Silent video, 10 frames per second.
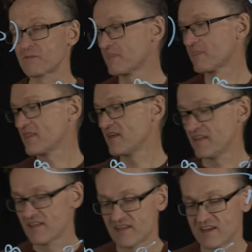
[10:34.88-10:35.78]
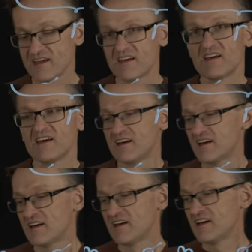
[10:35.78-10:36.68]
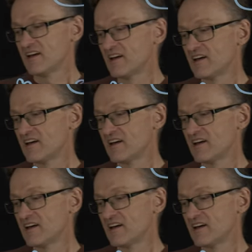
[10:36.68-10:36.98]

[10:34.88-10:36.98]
Nobody speaks.